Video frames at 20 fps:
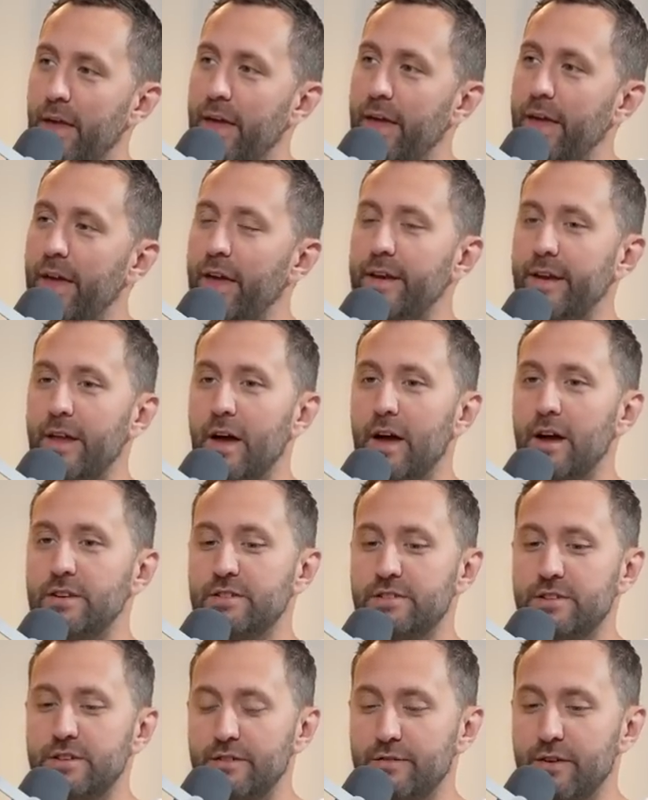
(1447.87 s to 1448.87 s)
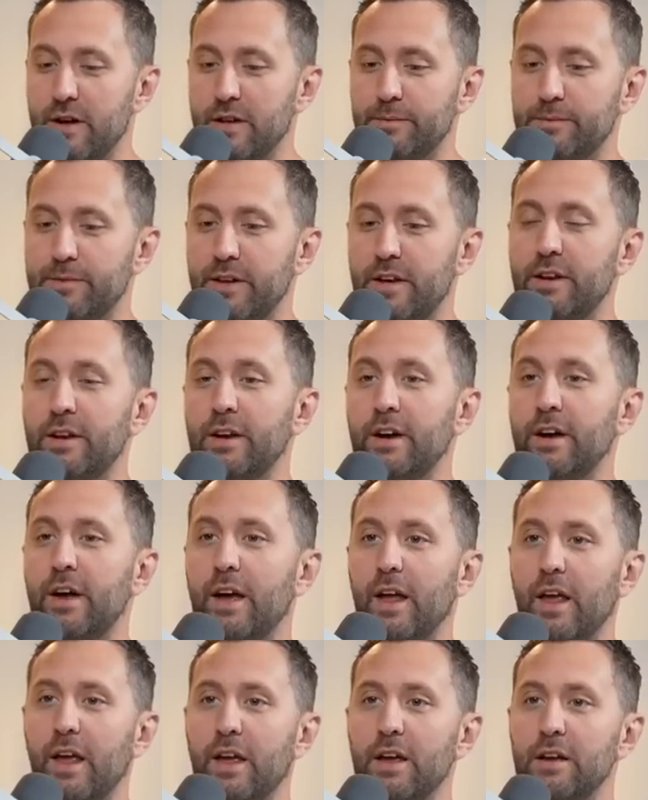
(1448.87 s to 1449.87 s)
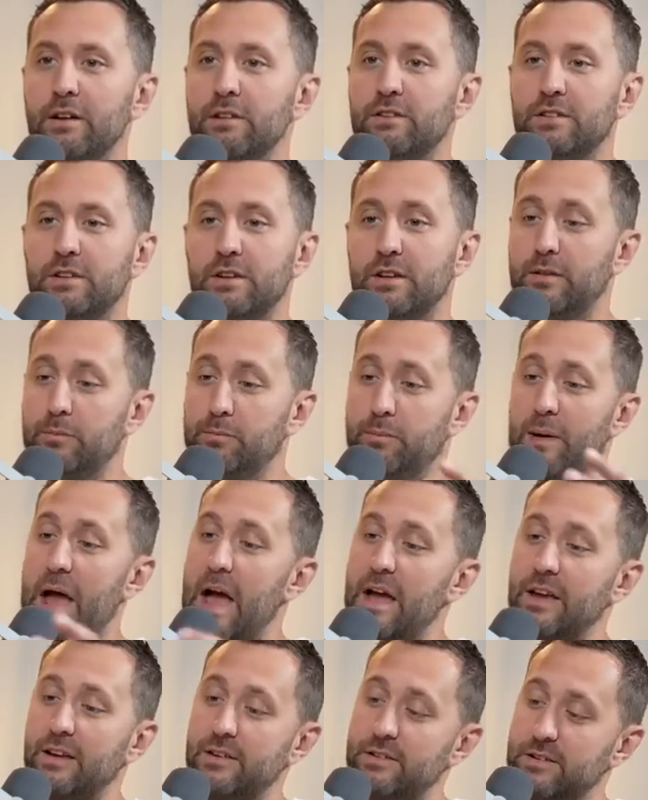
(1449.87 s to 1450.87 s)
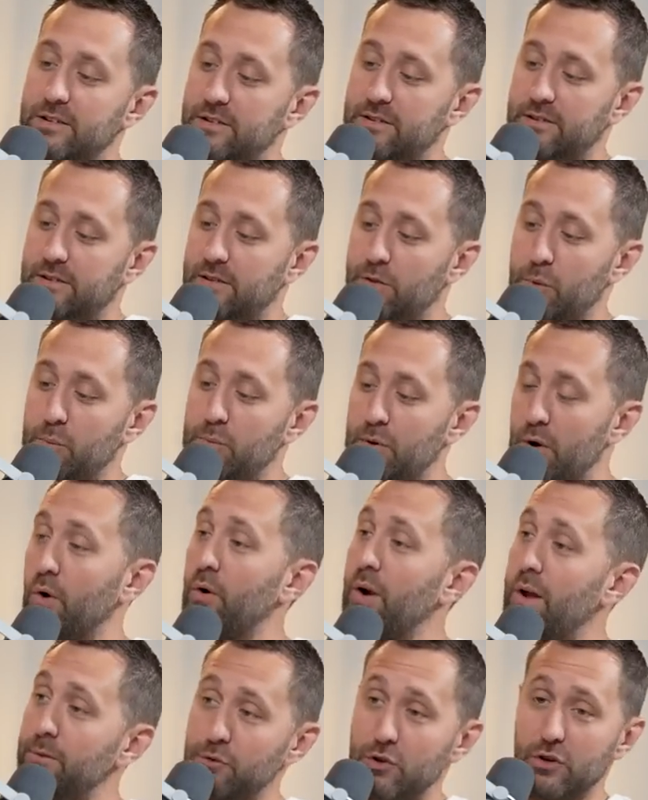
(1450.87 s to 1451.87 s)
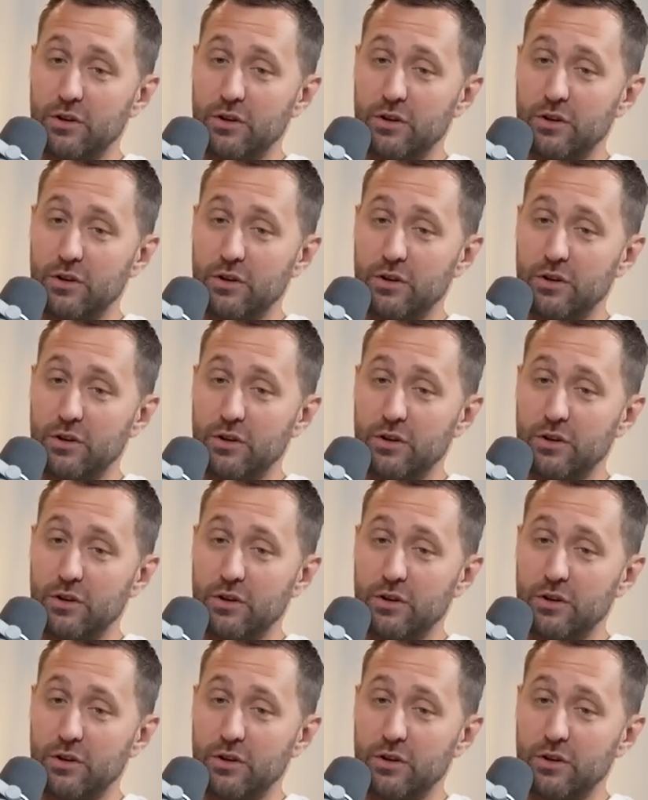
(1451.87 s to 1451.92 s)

And she developed it, and she packages the program.